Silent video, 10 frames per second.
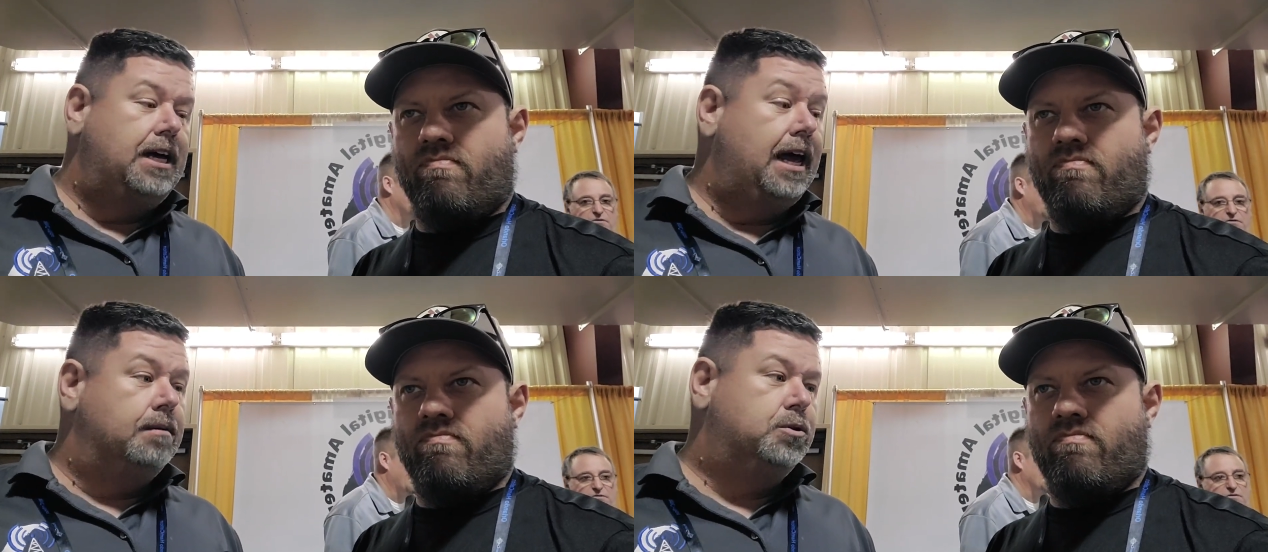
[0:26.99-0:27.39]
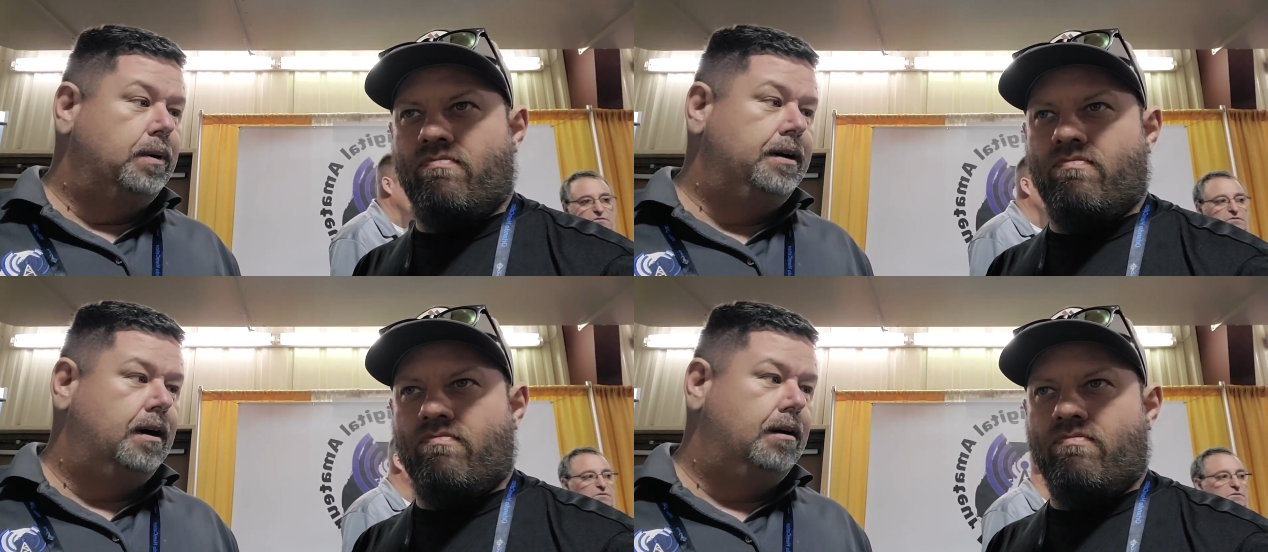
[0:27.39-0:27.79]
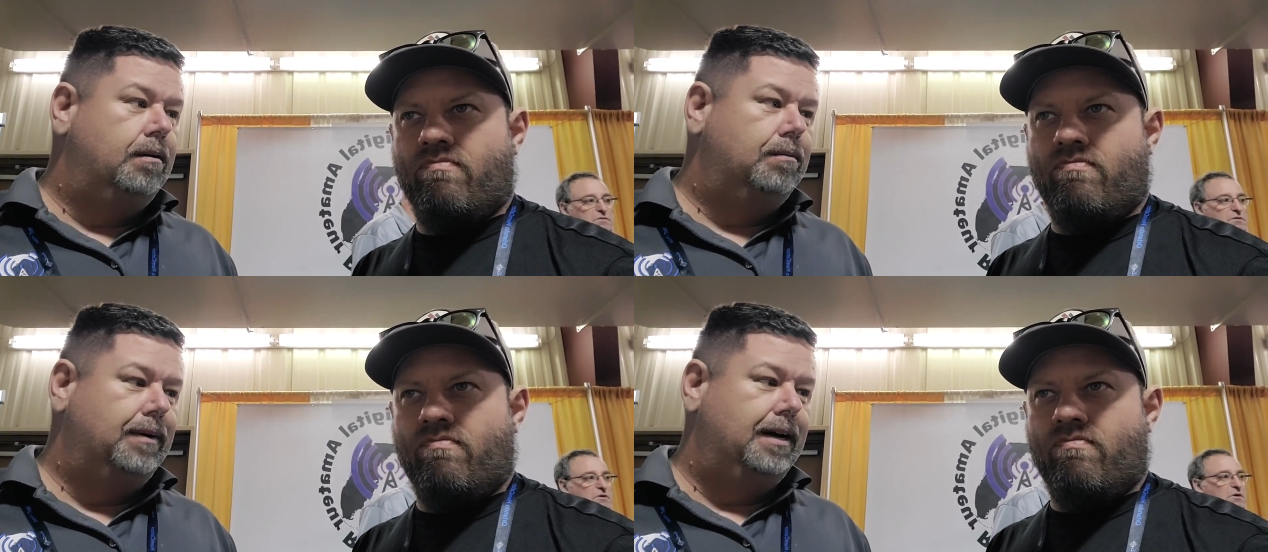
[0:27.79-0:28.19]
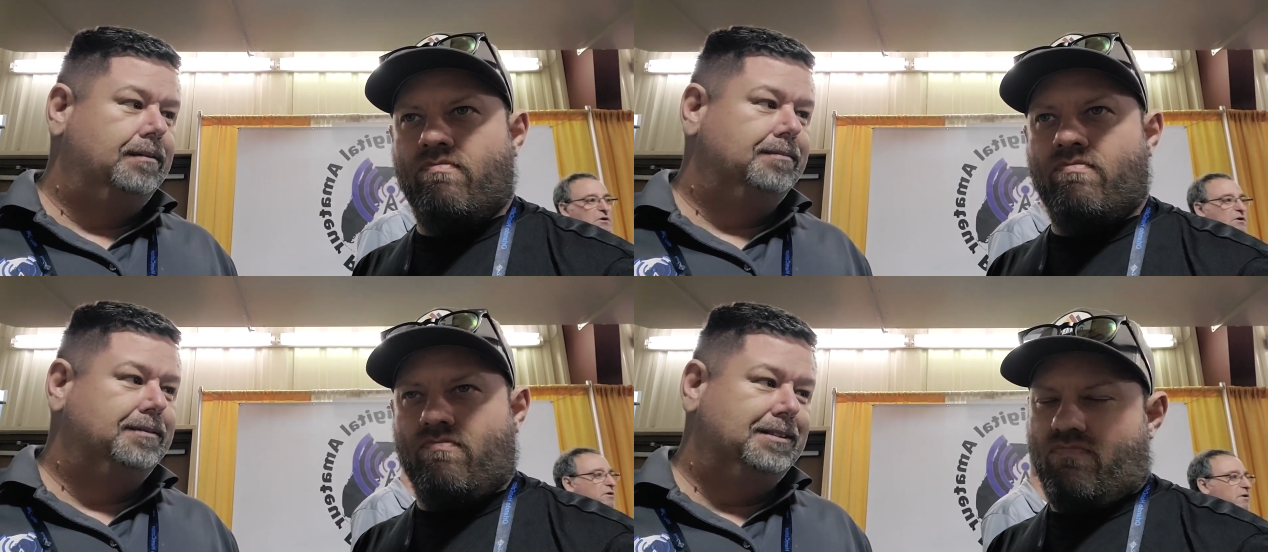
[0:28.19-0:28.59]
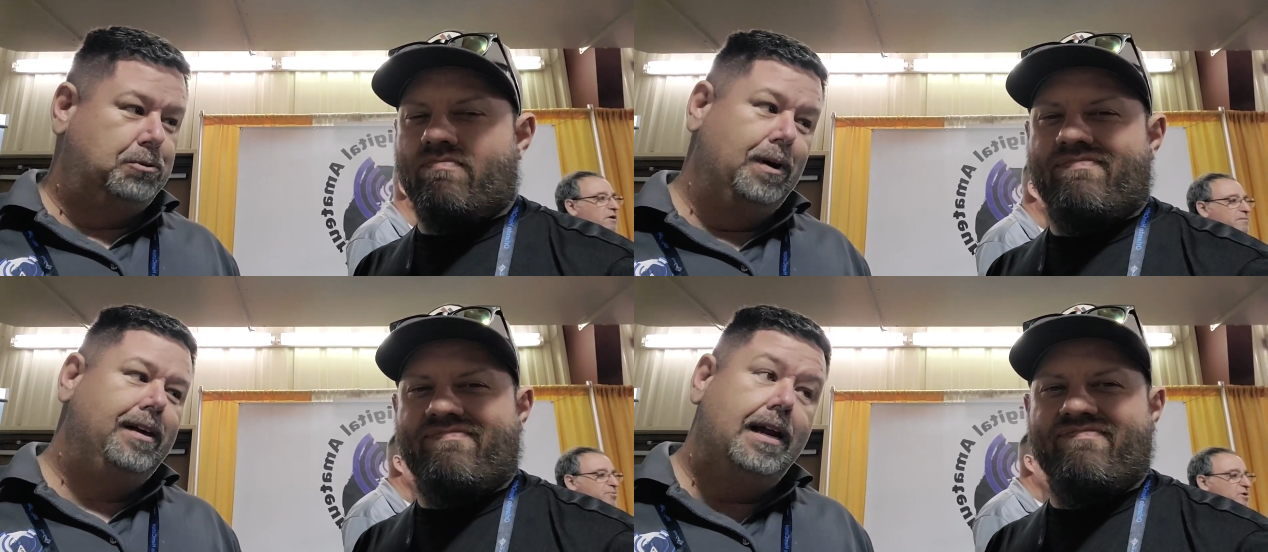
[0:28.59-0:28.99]
Speaker 1: as hams we know, well,
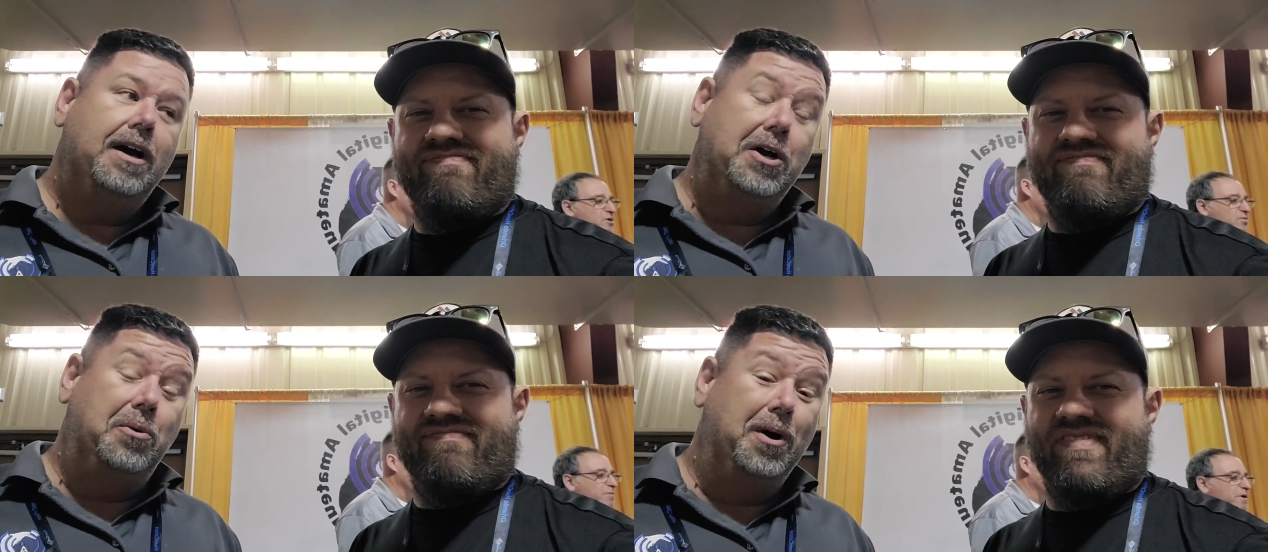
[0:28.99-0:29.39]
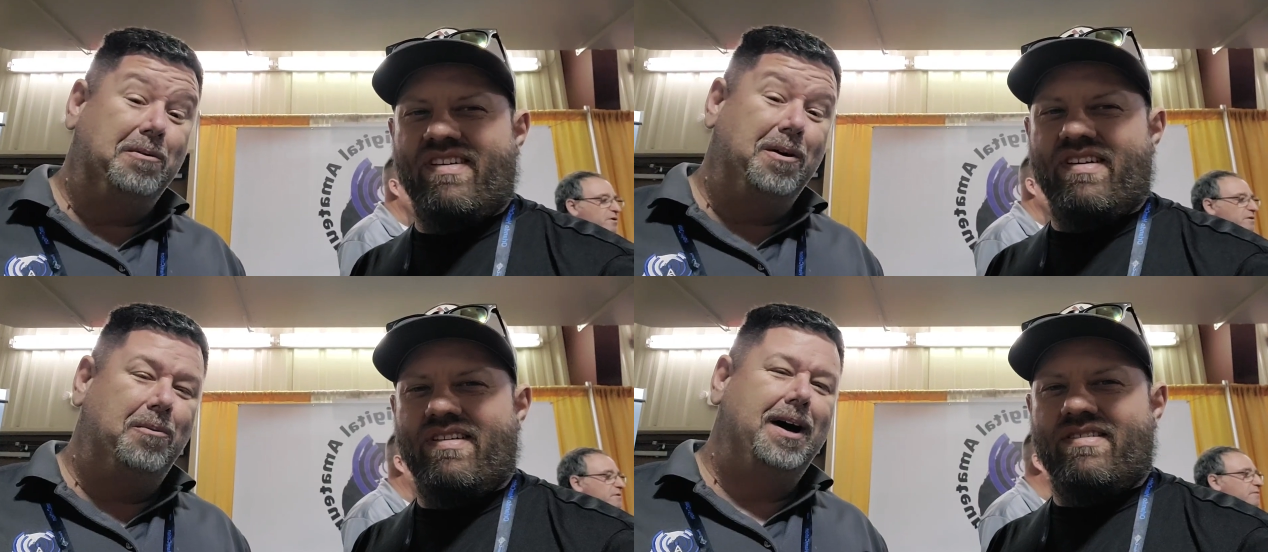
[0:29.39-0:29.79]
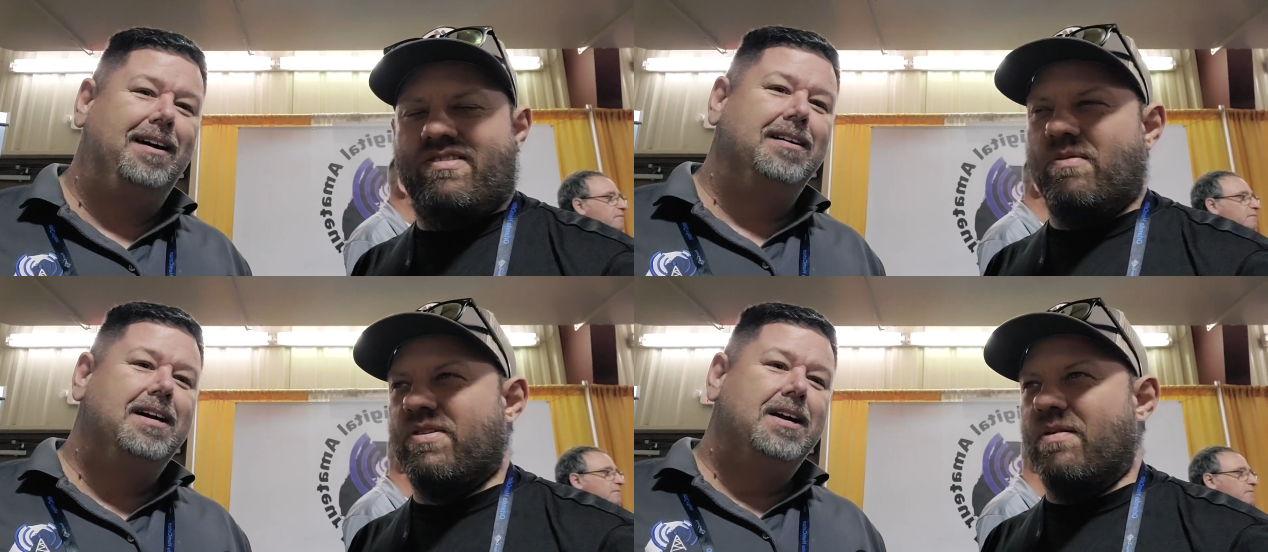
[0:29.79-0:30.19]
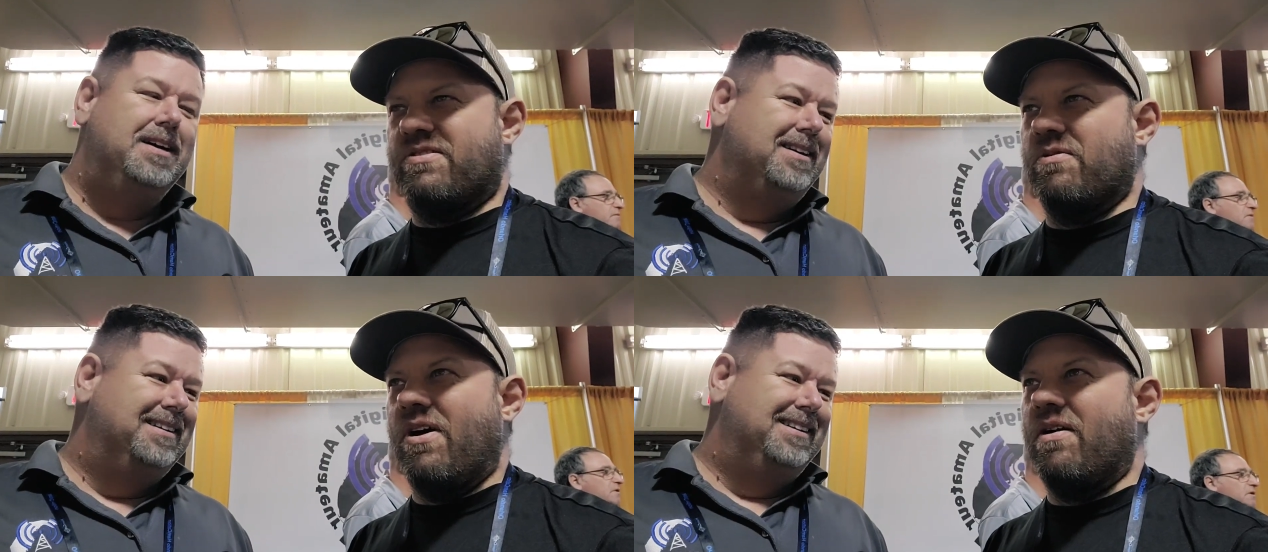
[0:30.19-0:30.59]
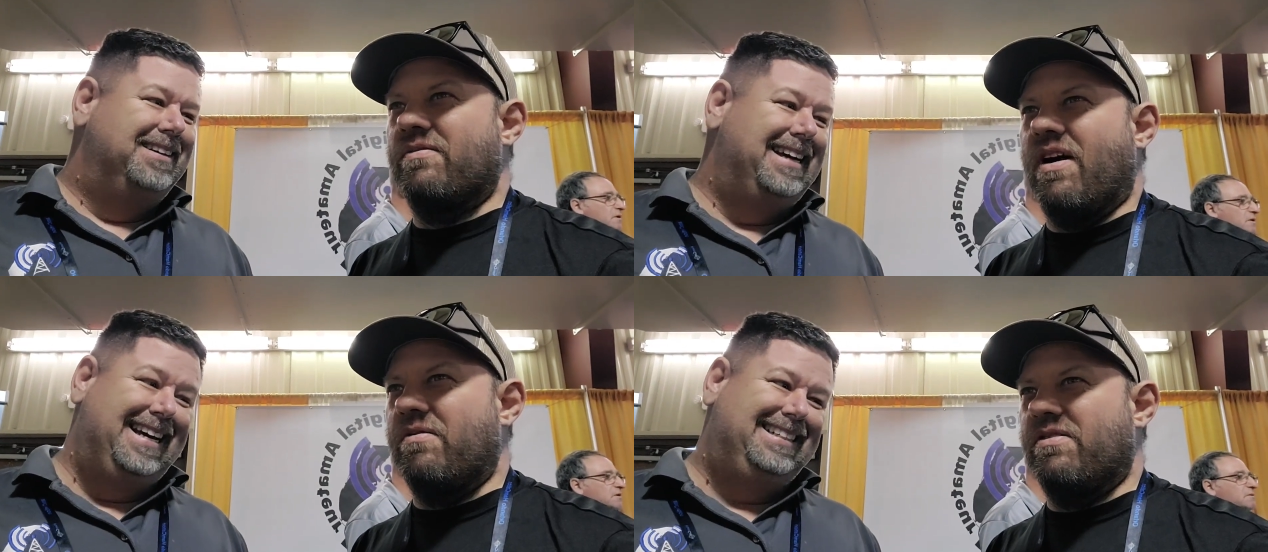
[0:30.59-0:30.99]
it's really not going to work real well.
Speaker 2: Sometimes so
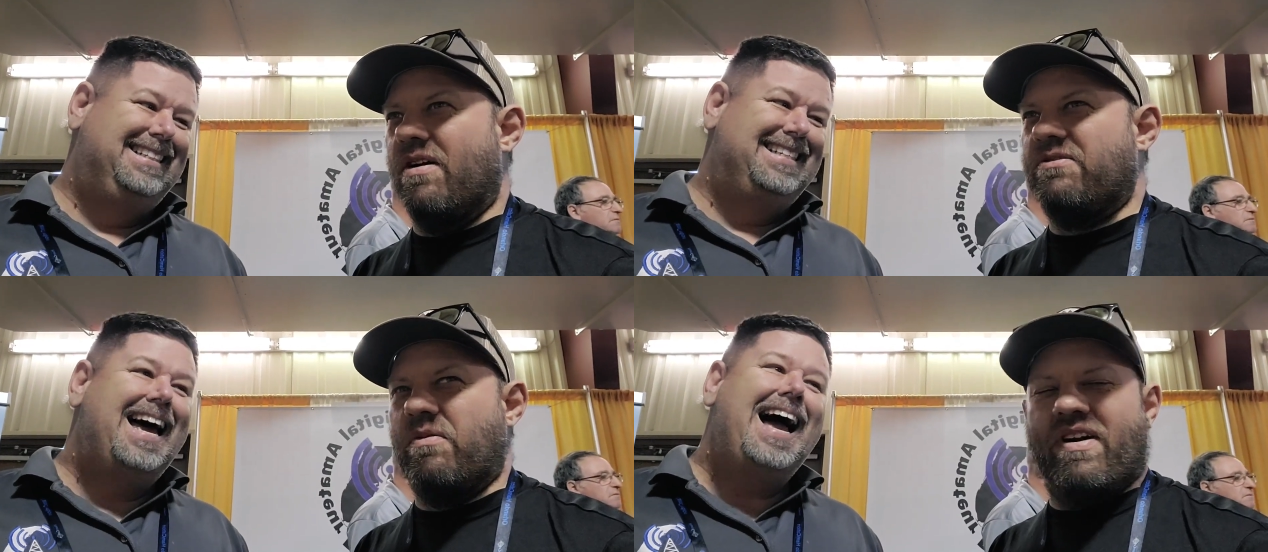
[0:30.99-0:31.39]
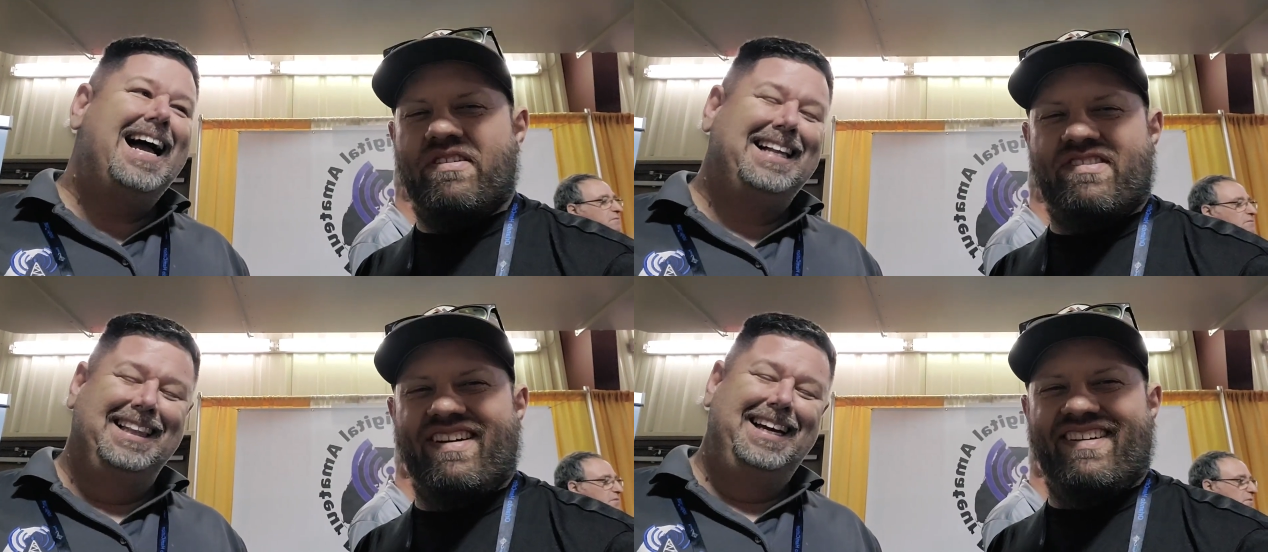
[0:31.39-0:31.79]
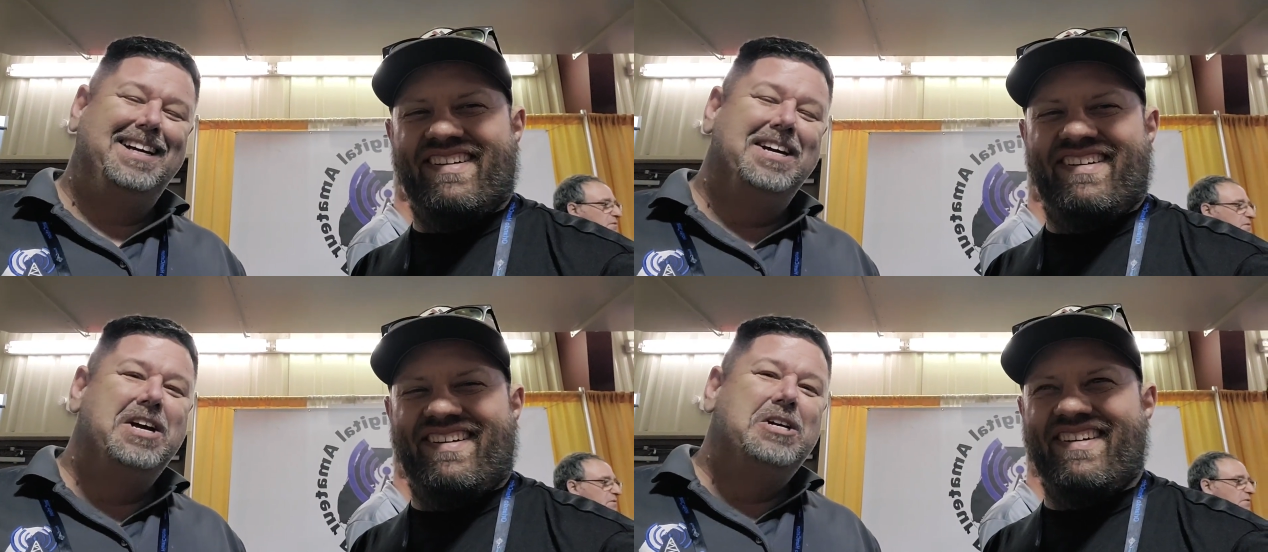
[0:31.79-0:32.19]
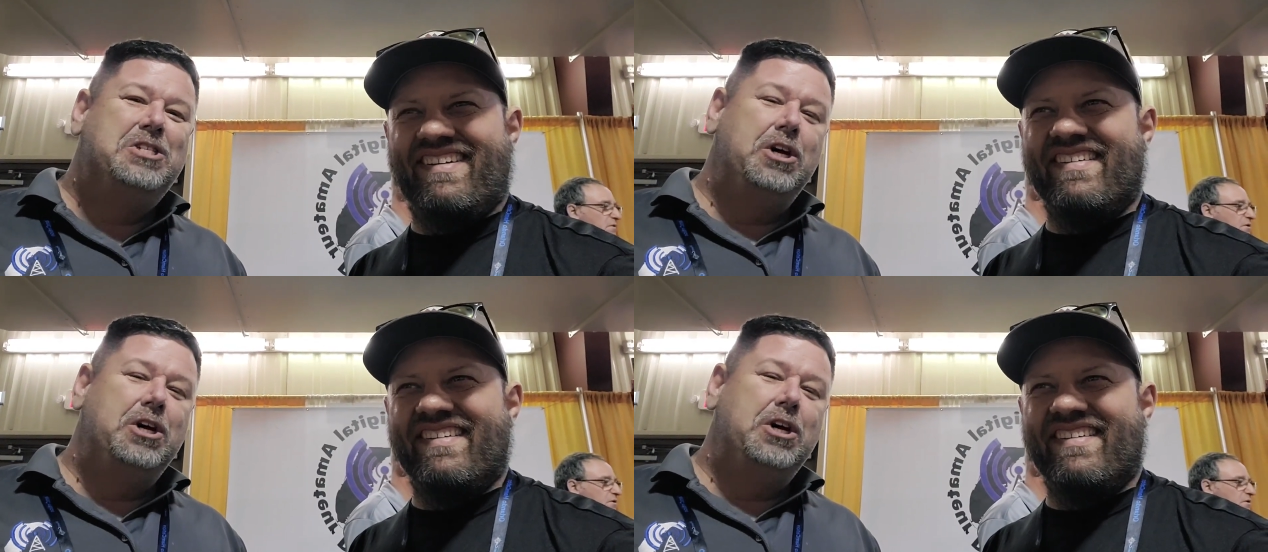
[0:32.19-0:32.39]
not not, exactly. not so
Speaker 1: much.